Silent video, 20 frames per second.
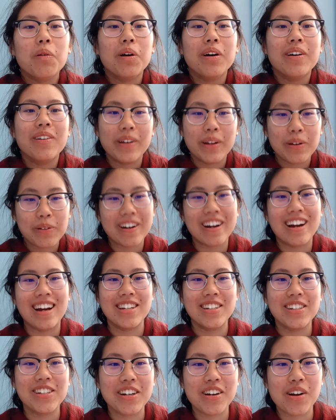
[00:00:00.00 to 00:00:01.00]
we were
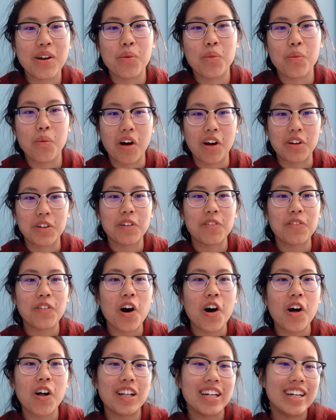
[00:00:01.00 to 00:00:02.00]
under a
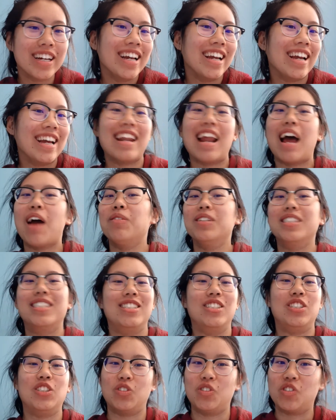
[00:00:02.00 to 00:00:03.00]
waterfall and I was
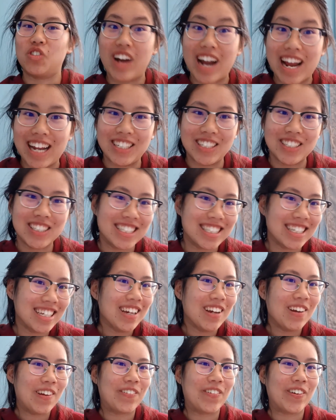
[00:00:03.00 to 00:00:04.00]
drenched
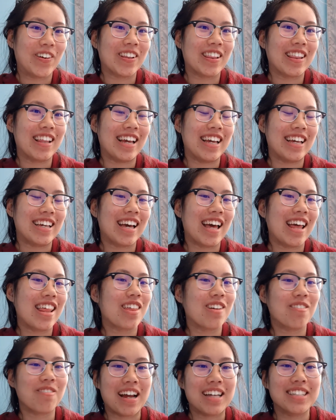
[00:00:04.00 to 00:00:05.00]
for like
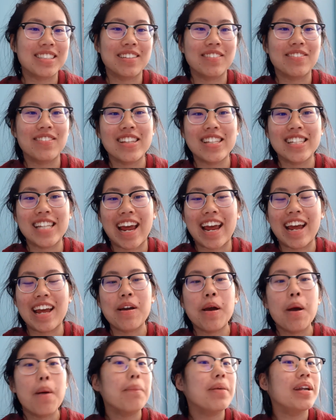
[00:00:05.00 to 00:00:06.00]
the rest of the day,
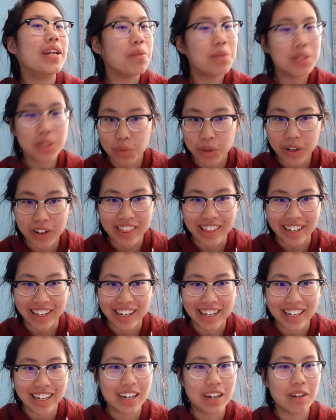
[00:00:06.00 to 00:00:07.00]
but it was worth
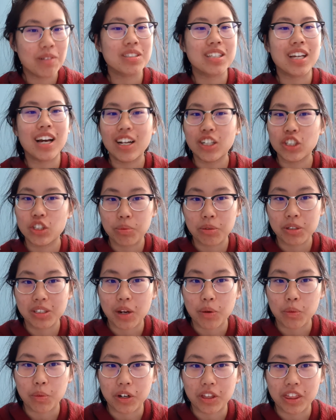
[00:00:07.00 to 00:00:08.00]
it. It was
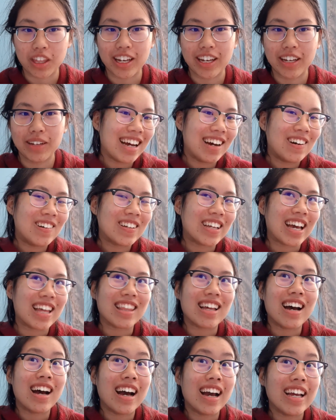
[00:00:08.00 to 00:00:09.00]
100% worth it. Oh yeah,
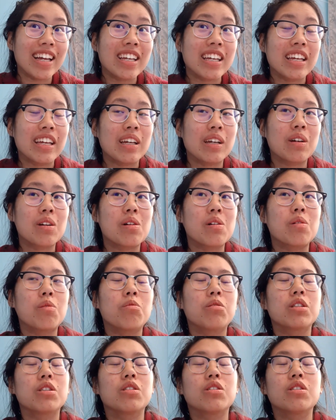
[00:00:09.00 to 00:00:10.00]
the hiking
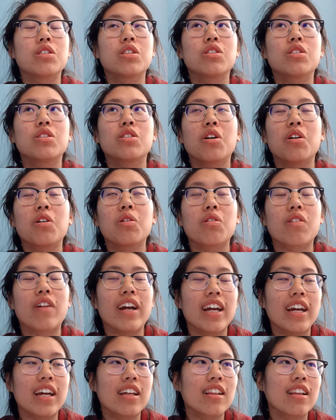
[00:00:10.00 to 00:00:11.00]
was so
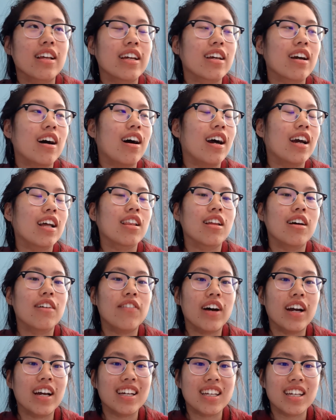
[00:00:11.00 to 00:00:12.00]
great. Like, I love
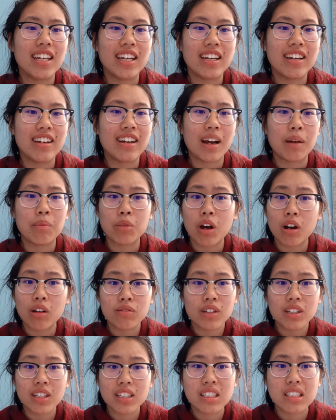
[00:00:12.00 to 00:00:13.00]
hiking. I'm not a
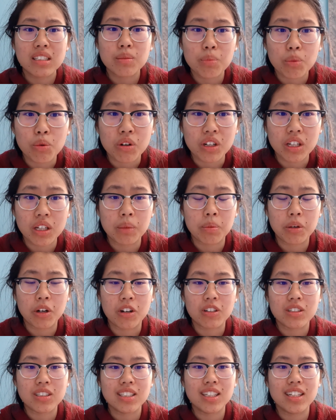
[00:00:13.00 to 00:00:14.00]
really sporty
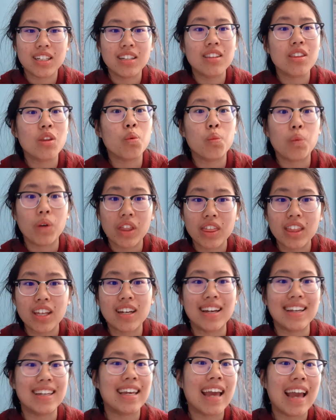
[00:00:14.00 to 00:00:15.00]
person. The one thing
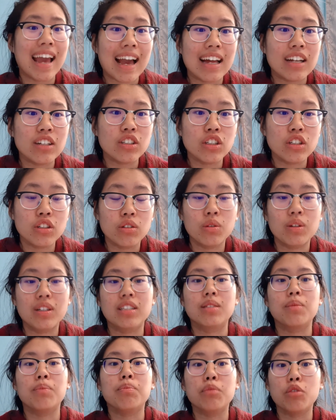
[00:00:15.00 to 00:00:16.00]
I can do
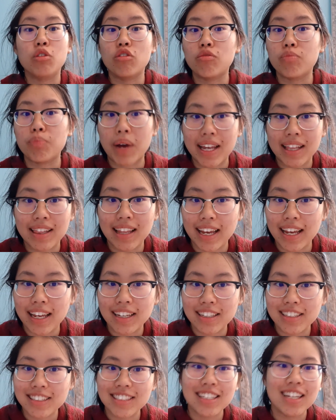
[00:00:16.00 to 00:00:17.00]
is move my legs.